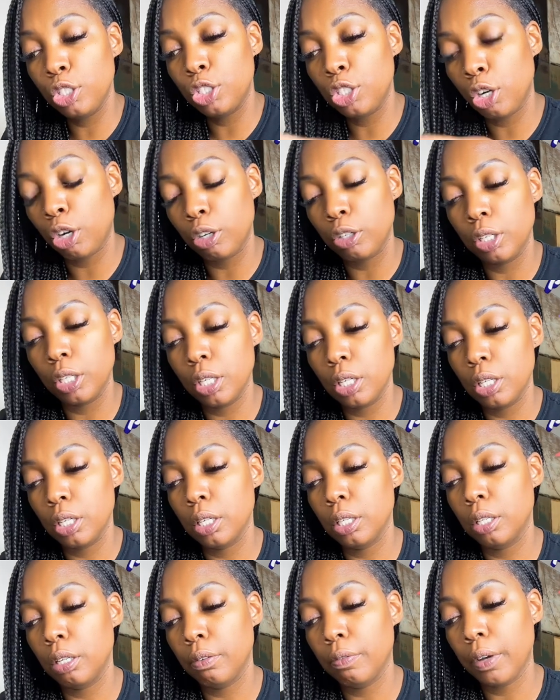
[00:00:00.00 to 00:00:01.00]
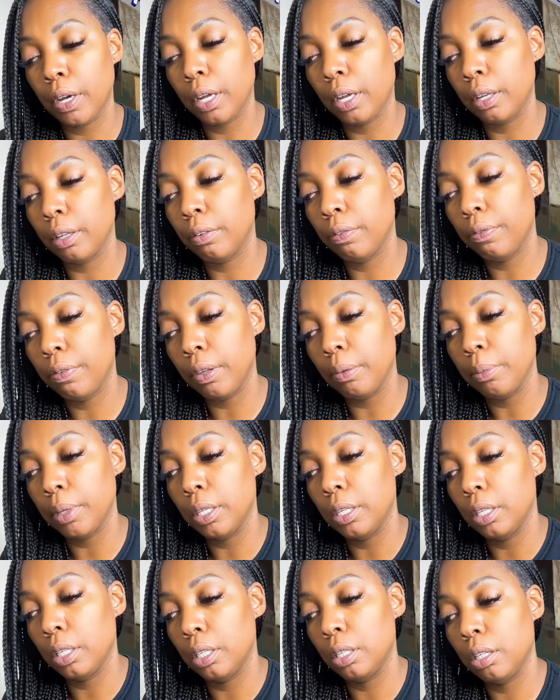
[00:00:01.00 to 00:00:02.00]
journey, divine
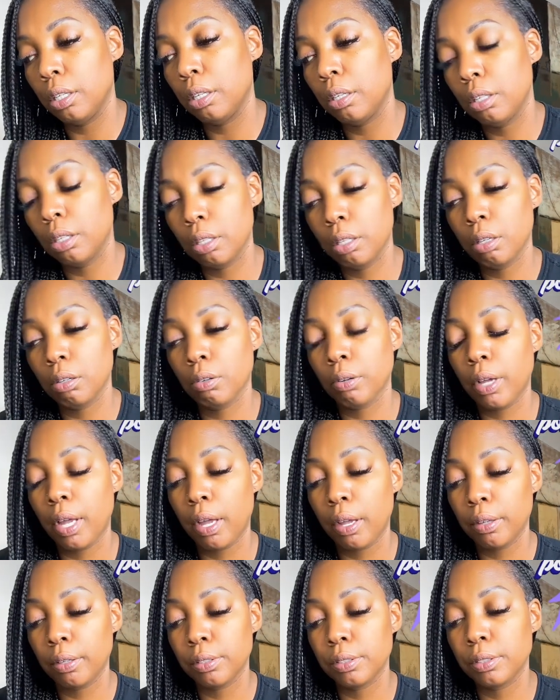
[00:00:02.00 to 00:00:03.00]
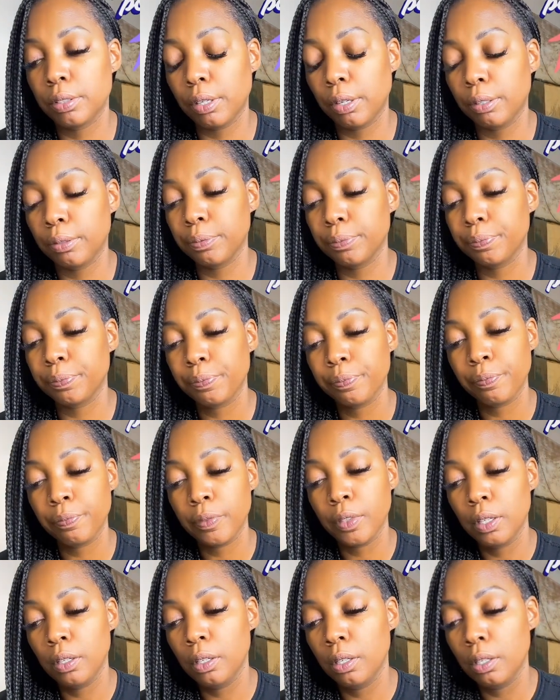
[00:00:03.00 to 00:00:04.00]
feminine. Okay? So.
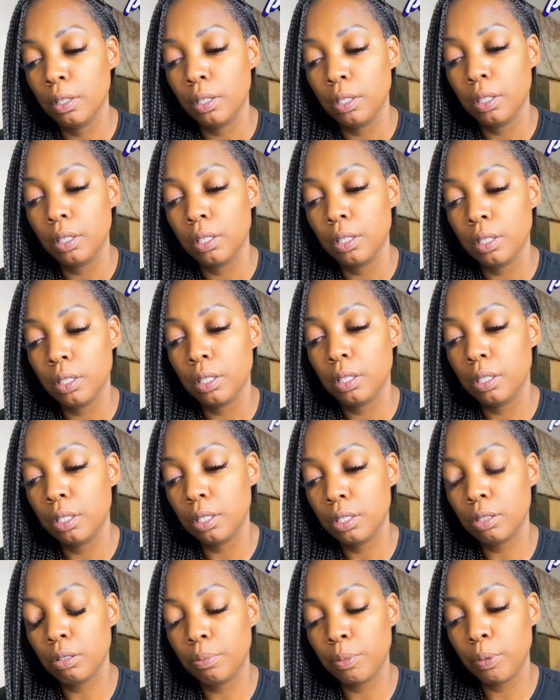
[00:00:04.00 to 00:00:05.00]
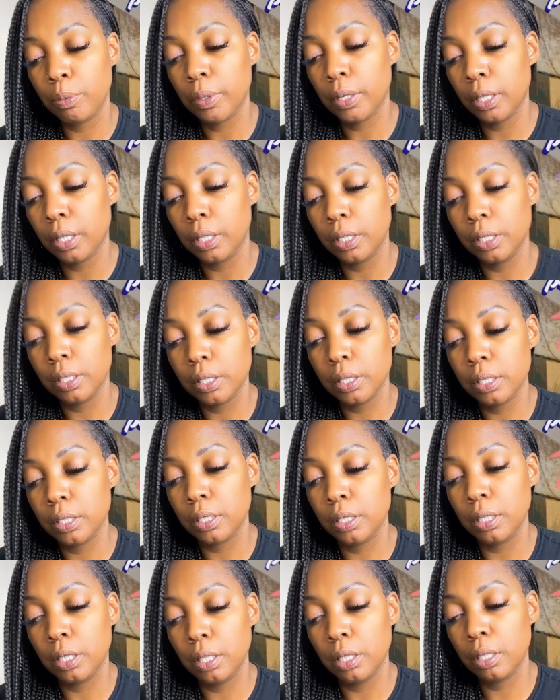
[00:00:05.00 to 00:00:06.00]
Show me what I need to
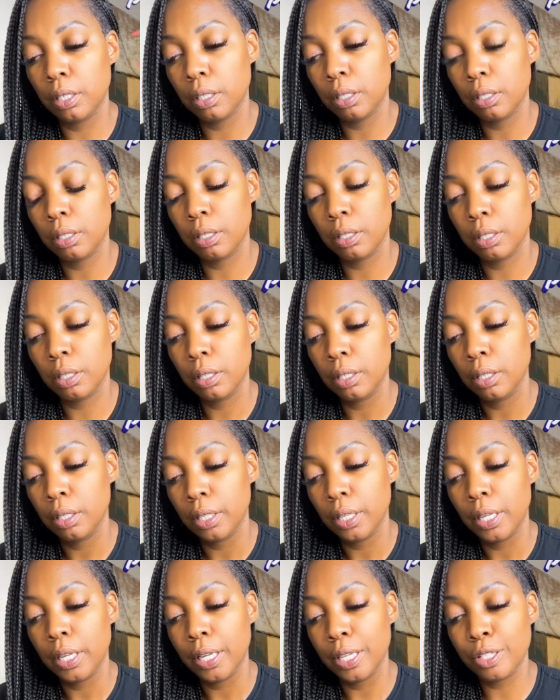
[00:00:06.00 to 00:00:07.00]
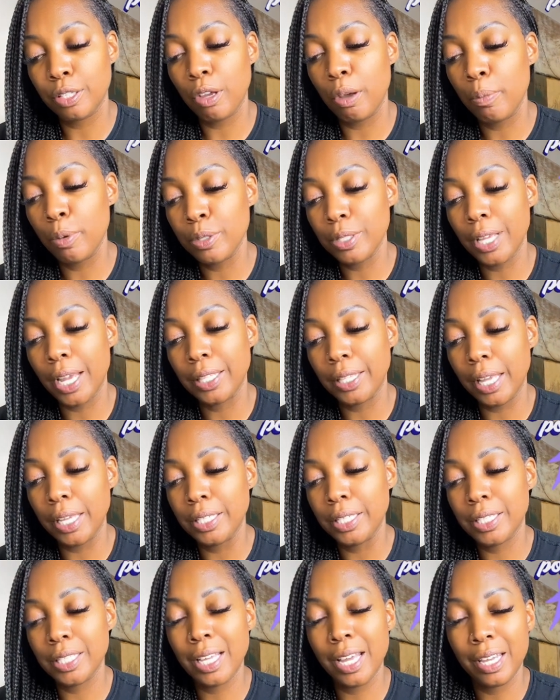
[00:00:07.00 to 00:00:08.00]
see. It's almost like they
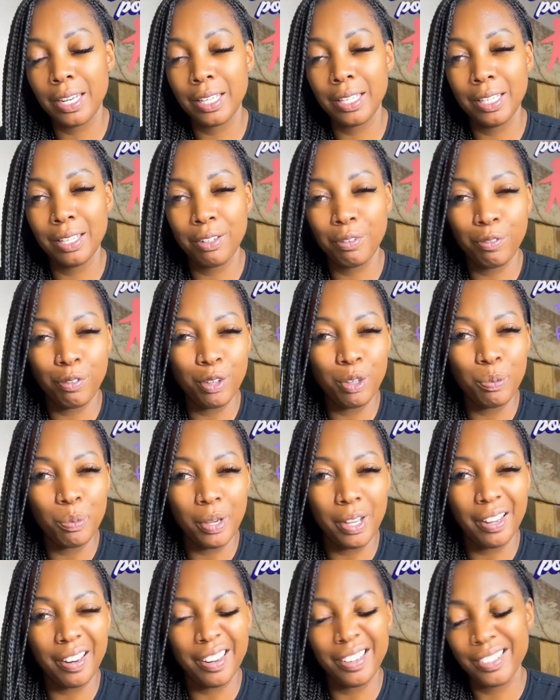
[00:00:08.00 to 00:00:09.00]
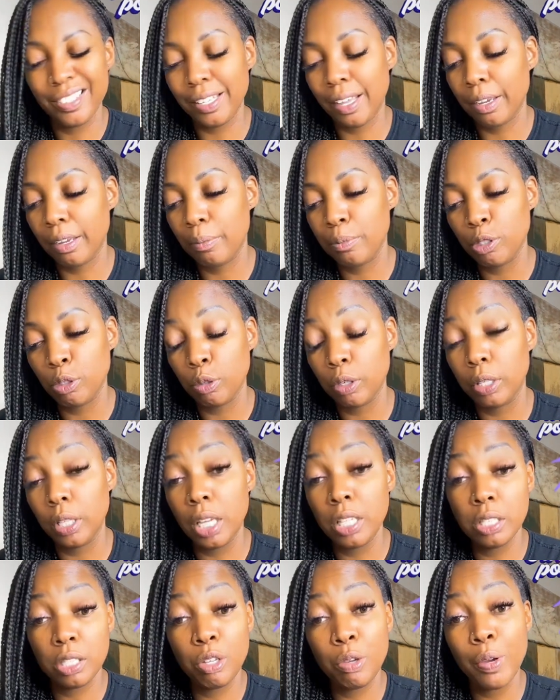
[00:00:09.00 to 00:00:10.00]
just kind of get a free ride. It's like, I'm joking.
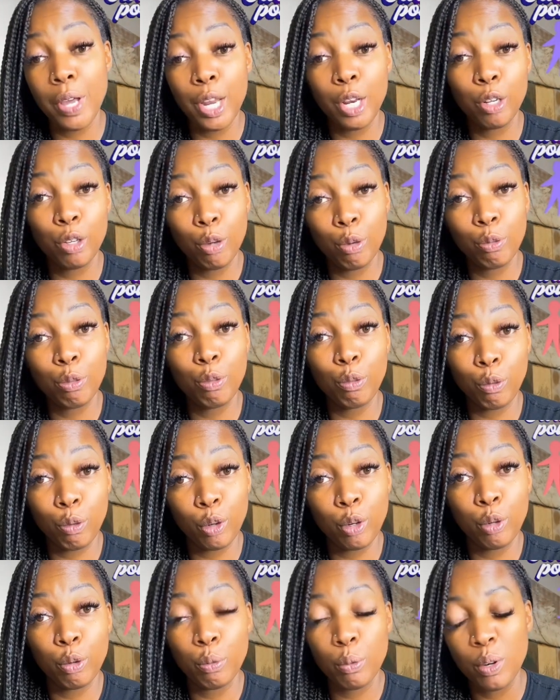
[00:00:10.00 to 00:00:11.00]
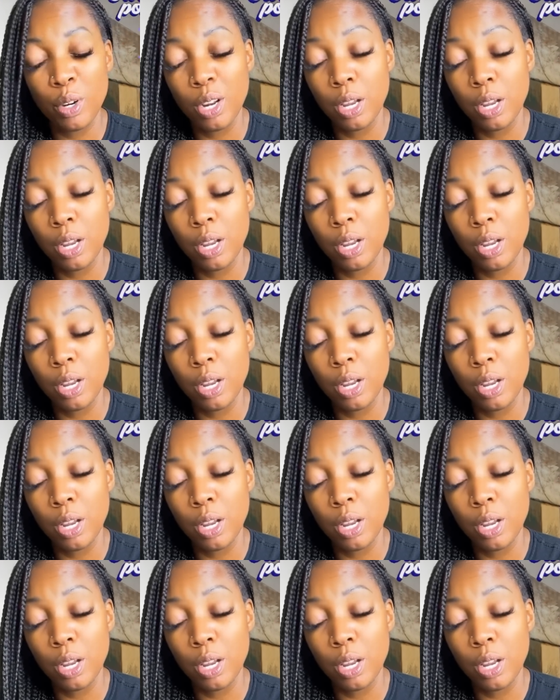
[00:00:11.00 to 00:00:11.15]
They still got to go through